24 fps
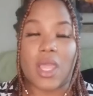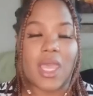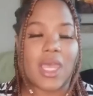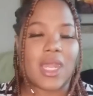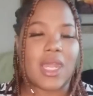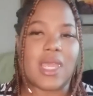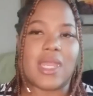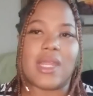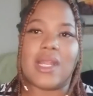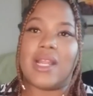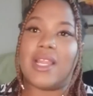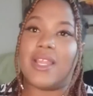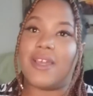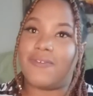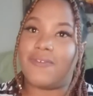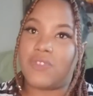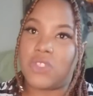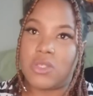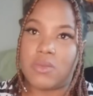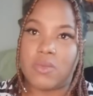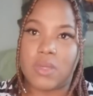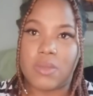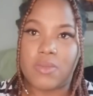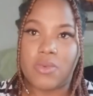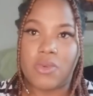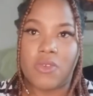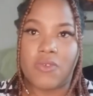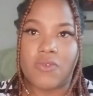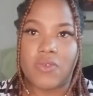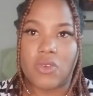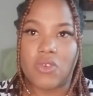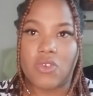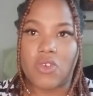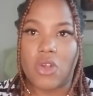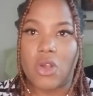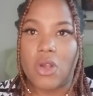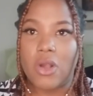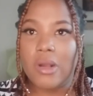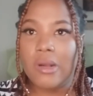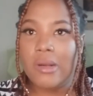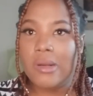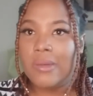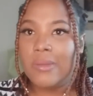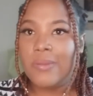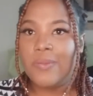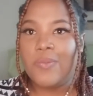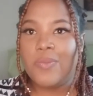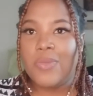and I'd love to be proven wrong,
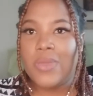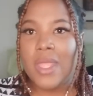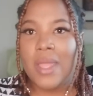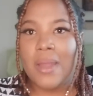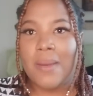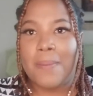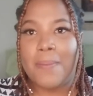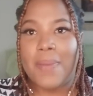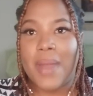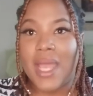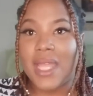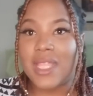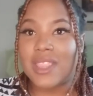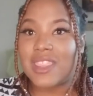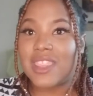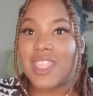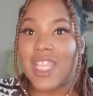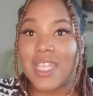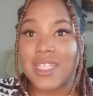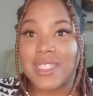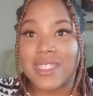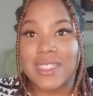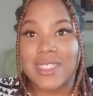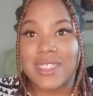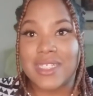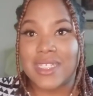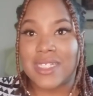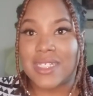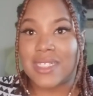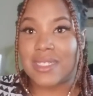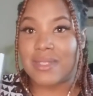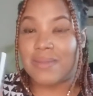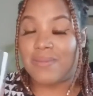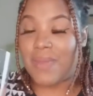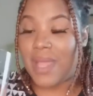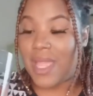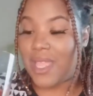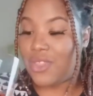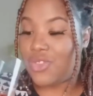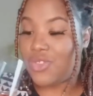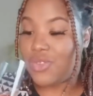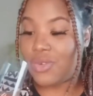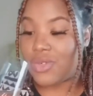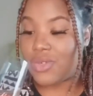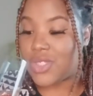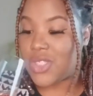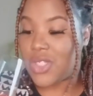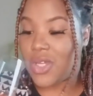but that's just my
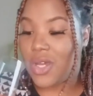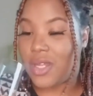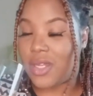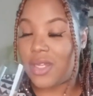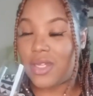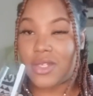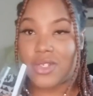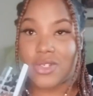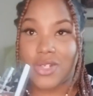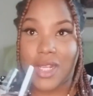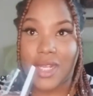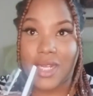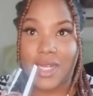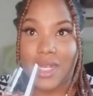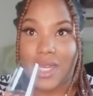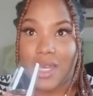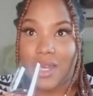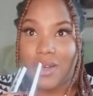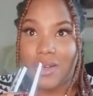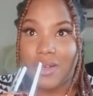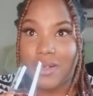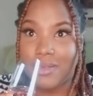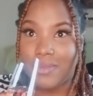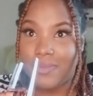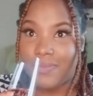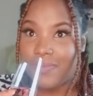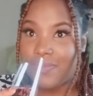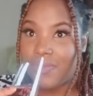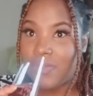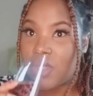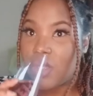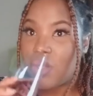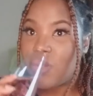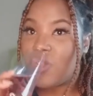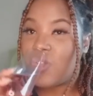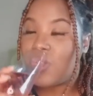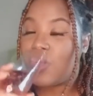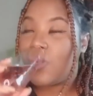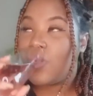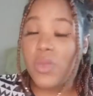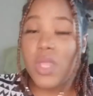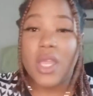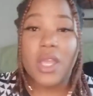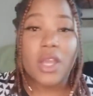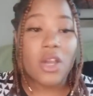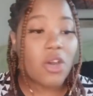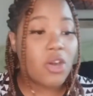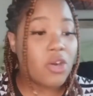thoughts on it right now.
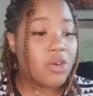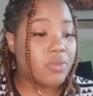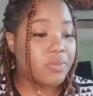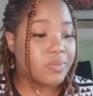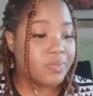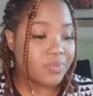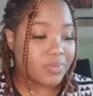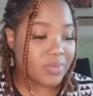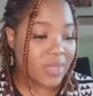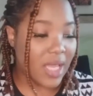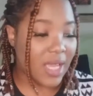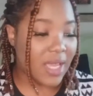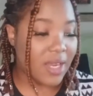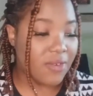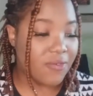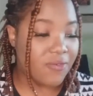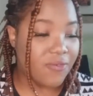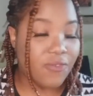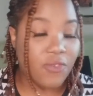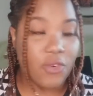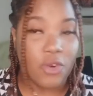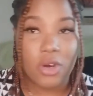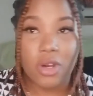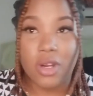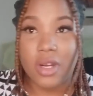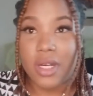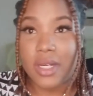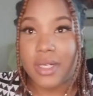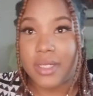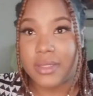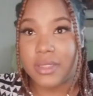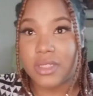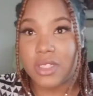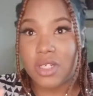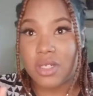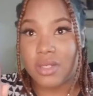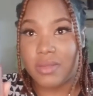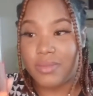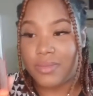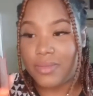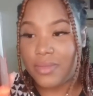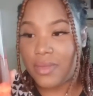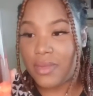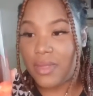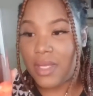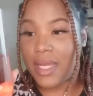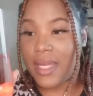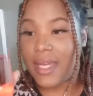Oh, and for
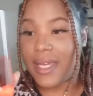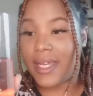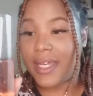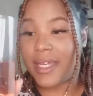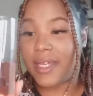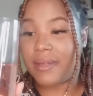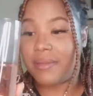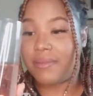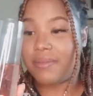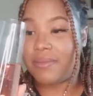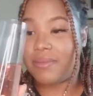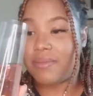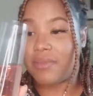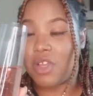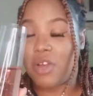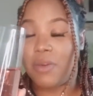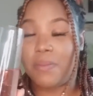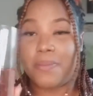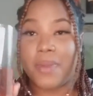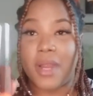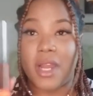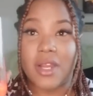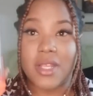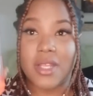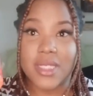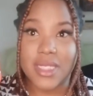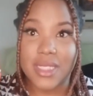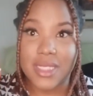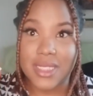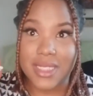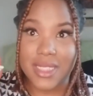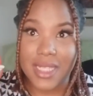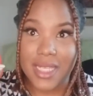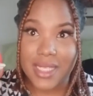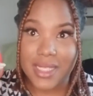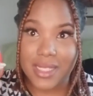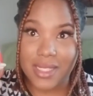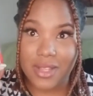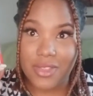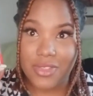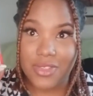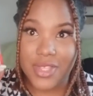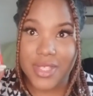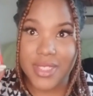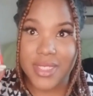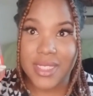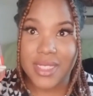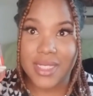comparison's sake,
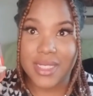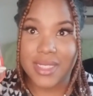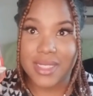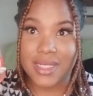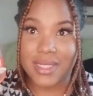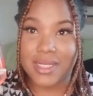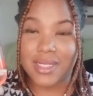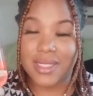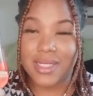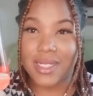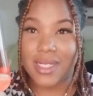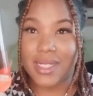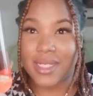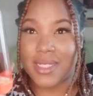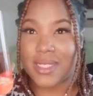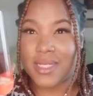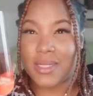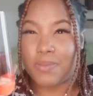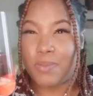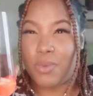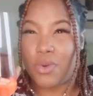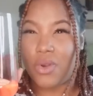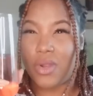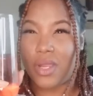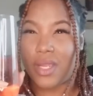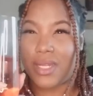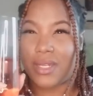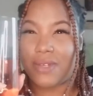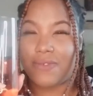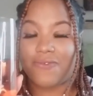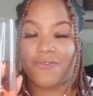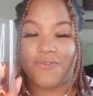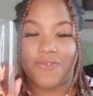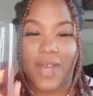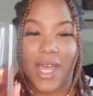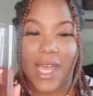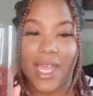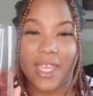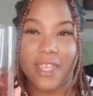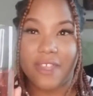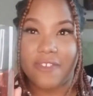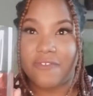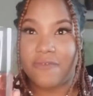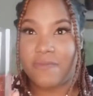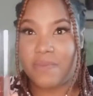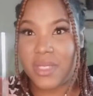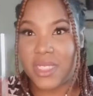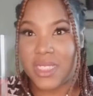this is
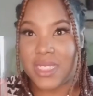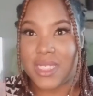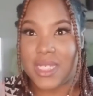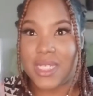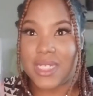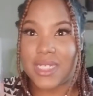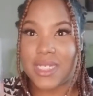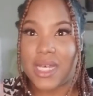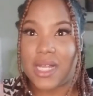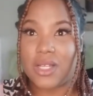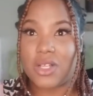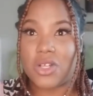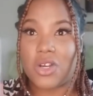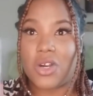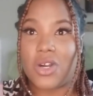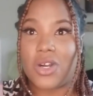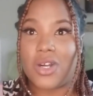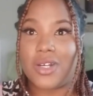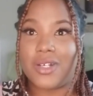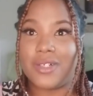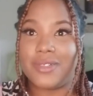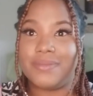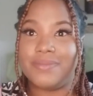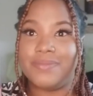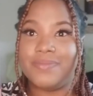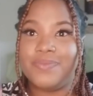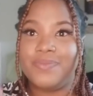6.5% alcohol